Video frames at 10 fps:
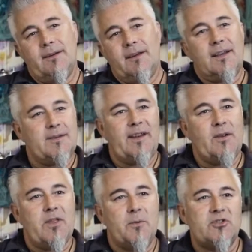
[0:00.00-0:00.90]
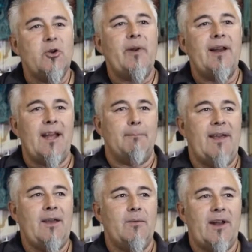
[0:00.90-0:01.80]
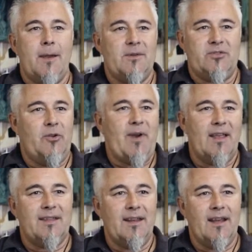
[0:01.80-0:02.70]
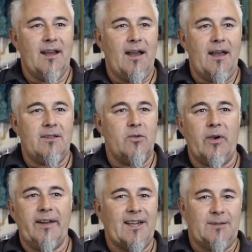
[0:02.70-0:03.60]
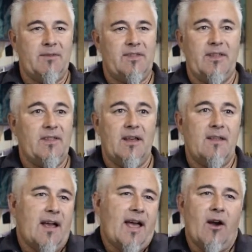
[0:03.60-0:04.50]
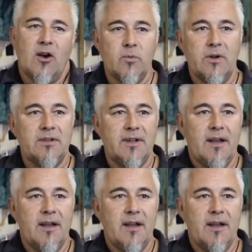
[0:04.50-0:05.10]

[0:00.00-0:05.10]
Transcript: Because there was nobody like me when I was doing my thing. I had no connection with the high art world.